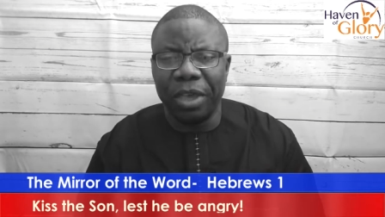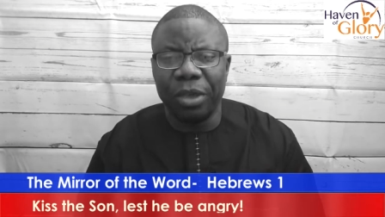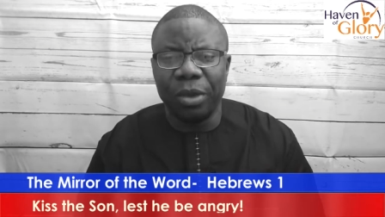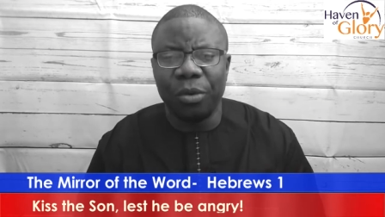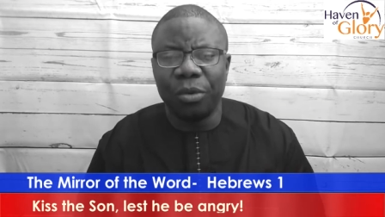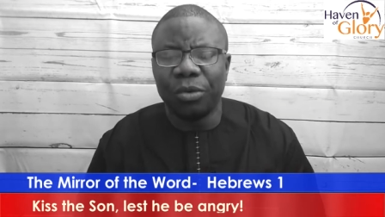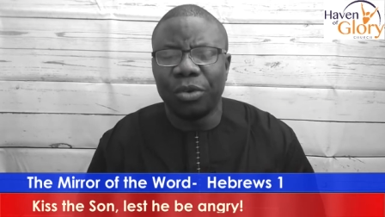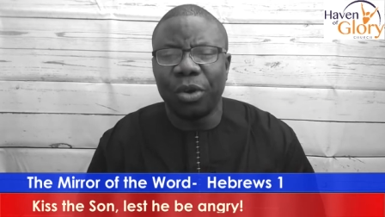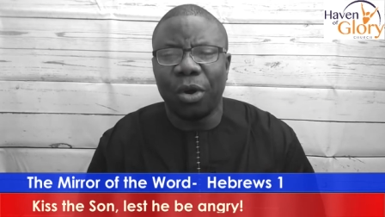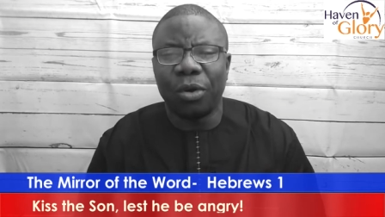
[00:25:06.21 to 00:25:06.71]

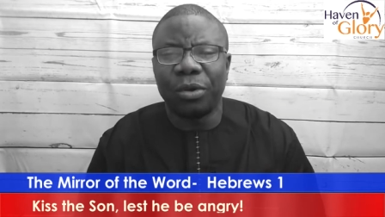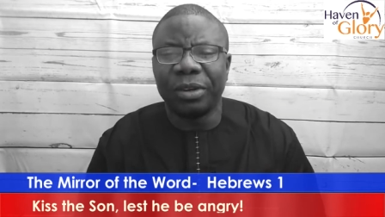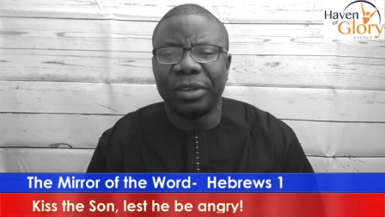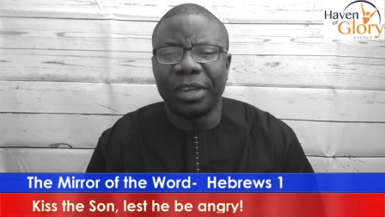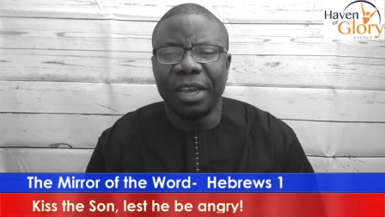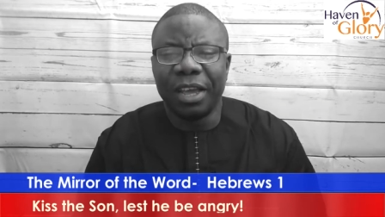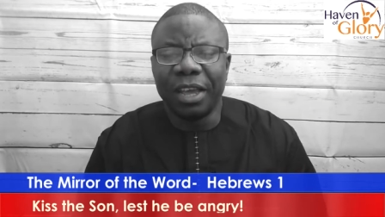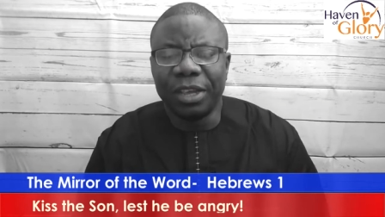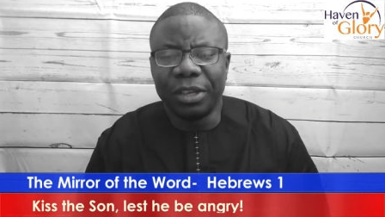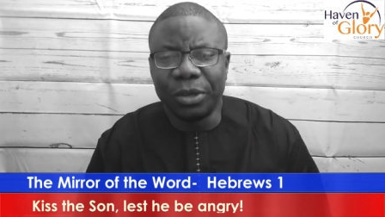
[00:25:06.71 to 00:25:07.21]
You
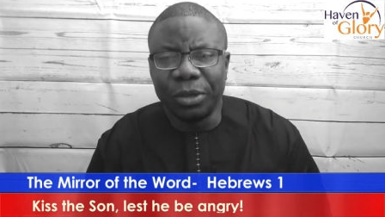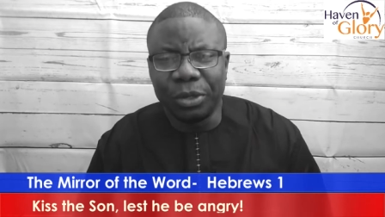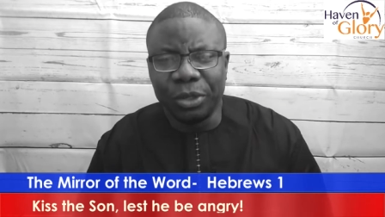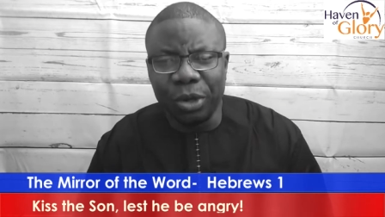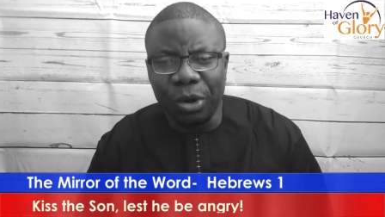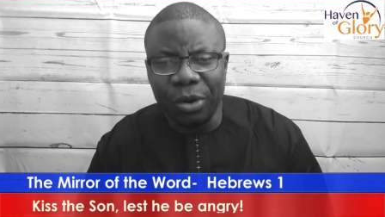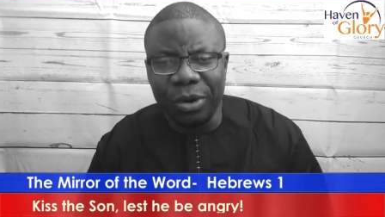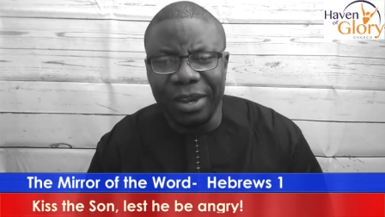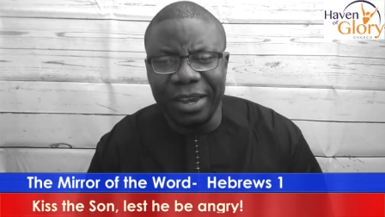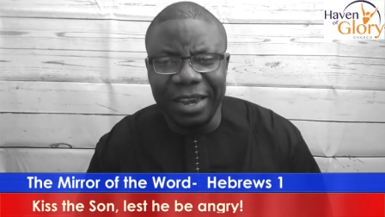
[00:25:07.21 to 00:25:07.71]
don't, you
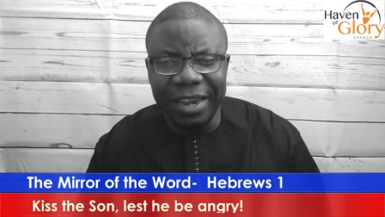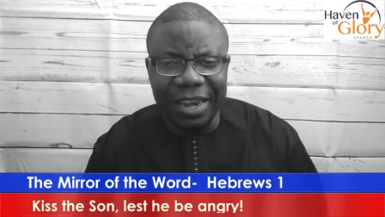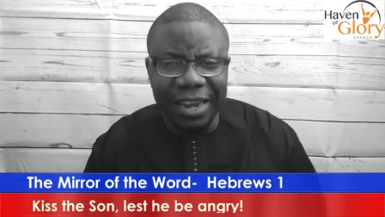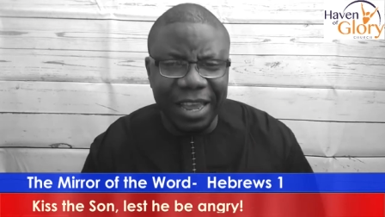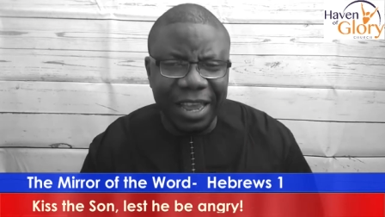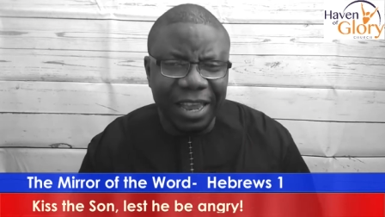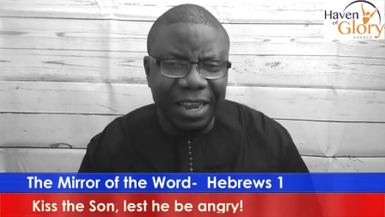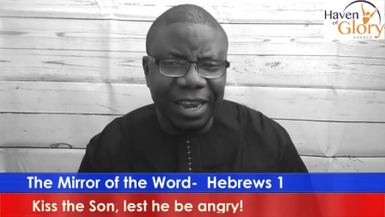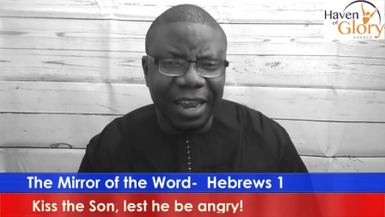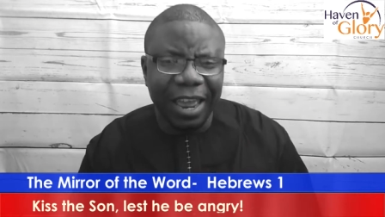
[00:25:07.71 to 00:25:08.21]
don't
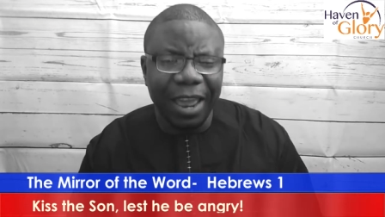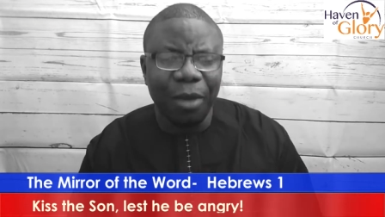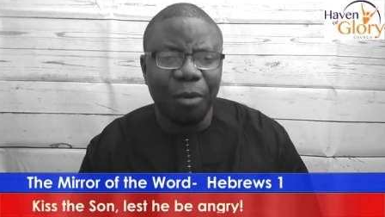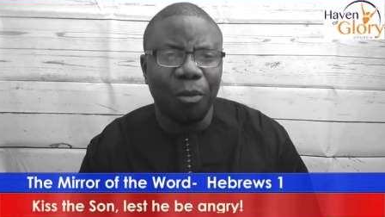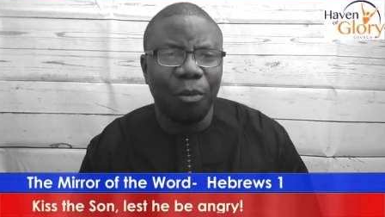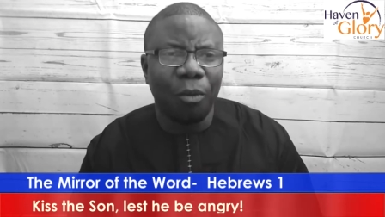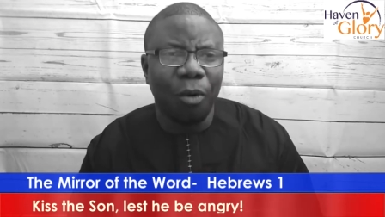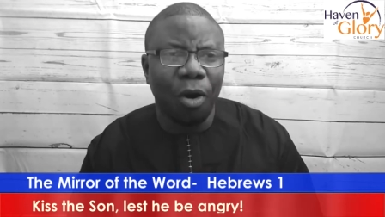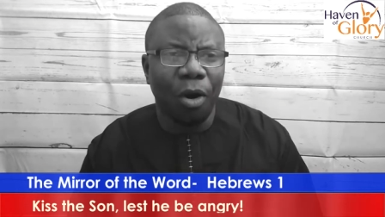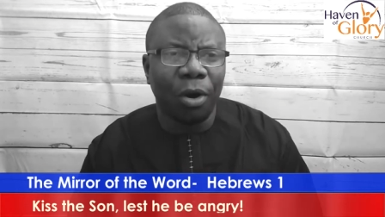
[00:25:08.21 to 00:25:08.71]
need a
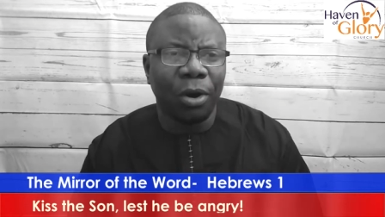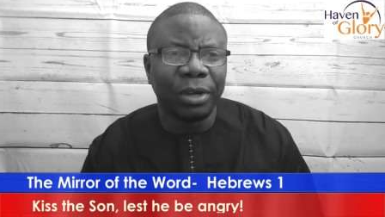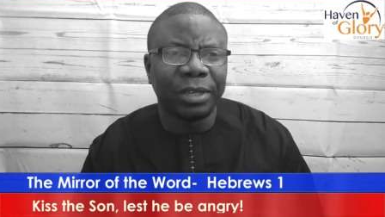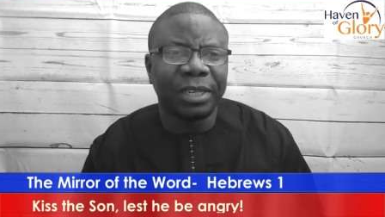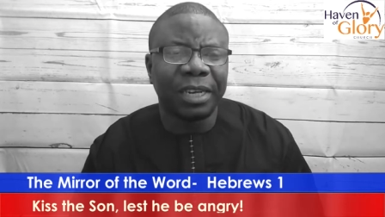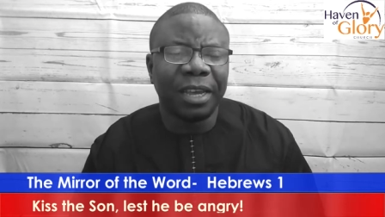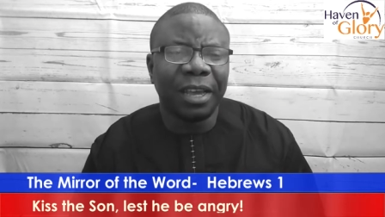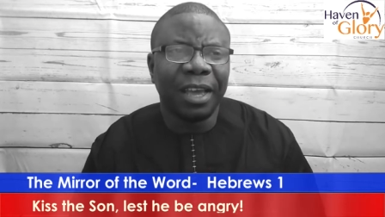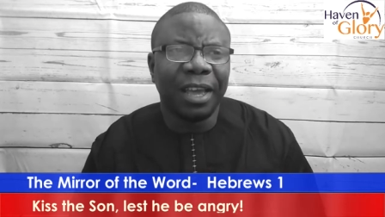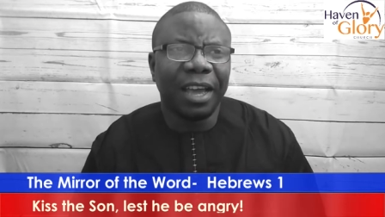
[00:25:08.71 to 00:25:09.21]

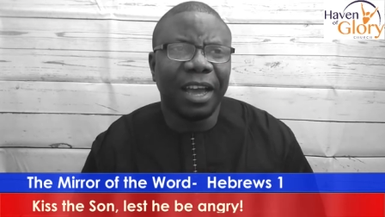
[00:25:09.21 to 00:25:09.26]
word